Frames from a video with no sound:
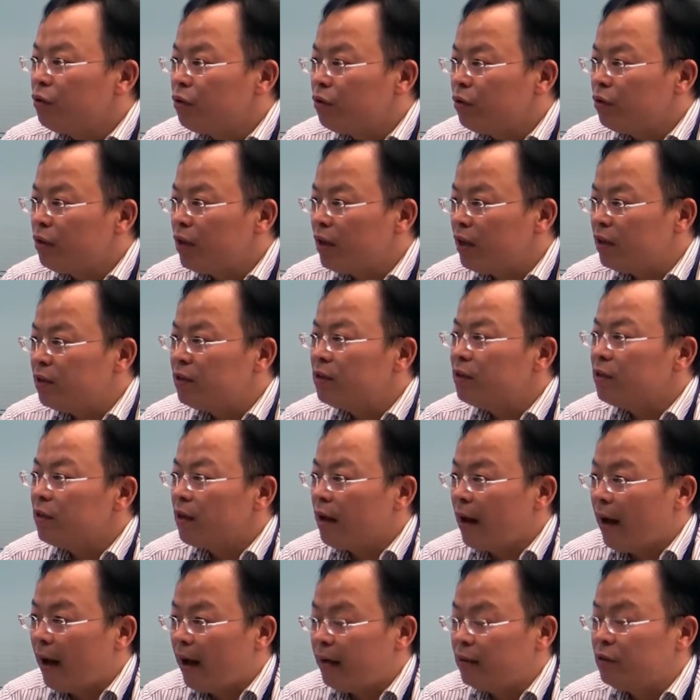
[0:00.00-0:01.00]
unit
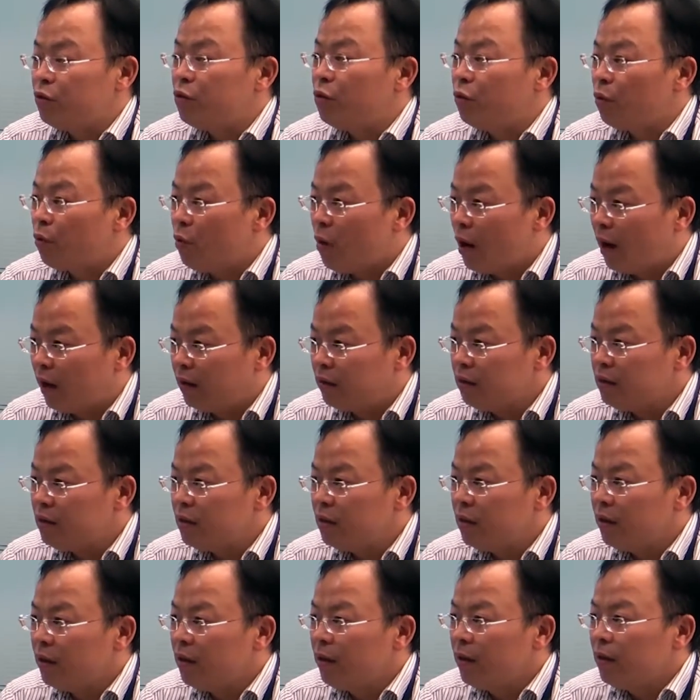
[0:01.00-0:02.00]
as you
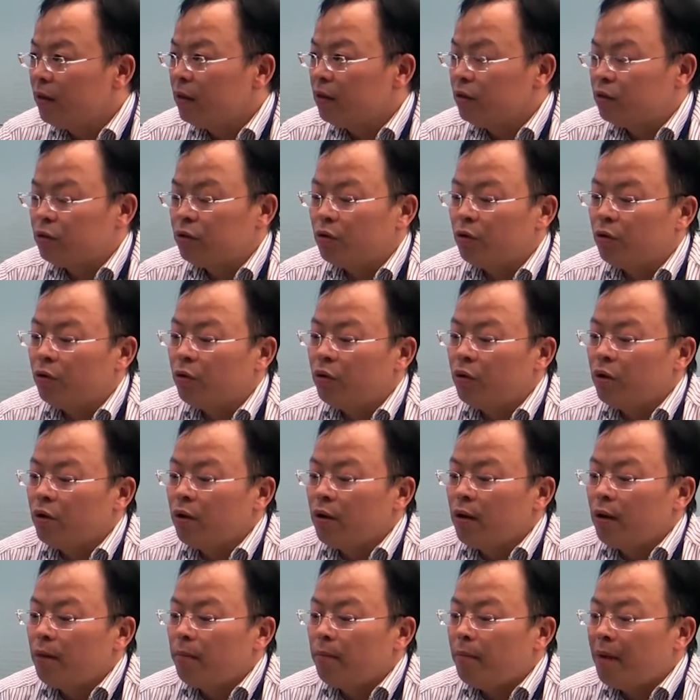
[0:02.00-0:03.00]
want. So
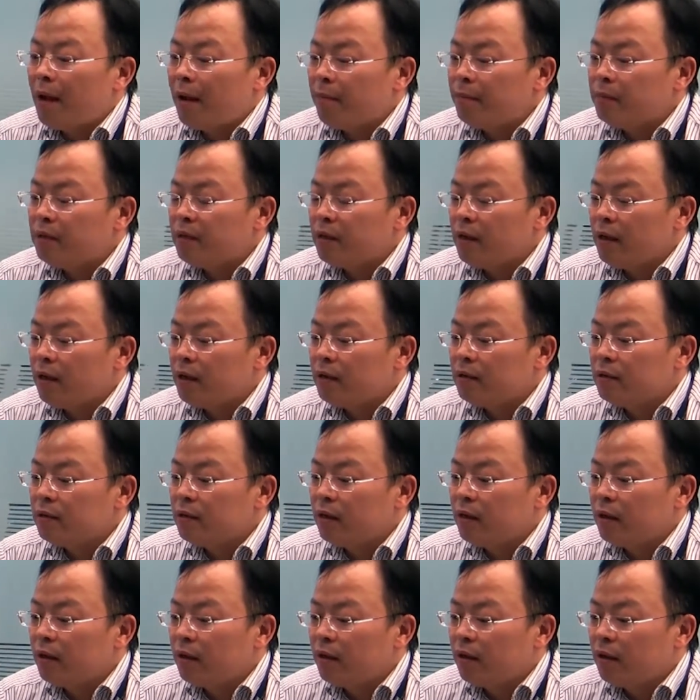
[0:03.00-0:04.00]
MEMS is
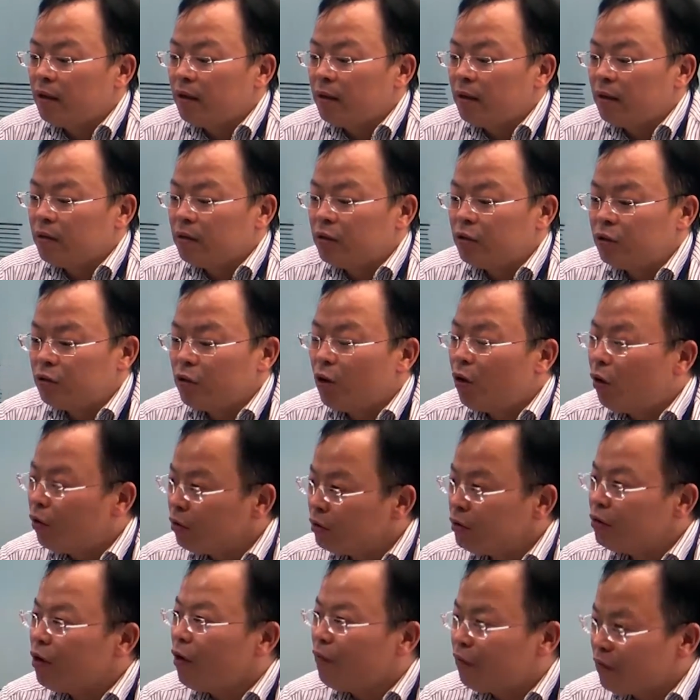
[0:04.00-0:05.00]
a
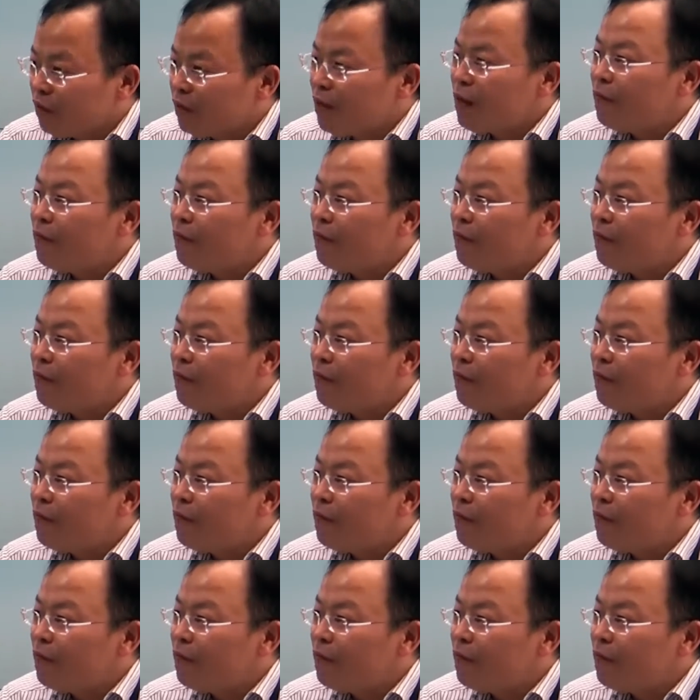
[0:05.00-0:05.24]
source of the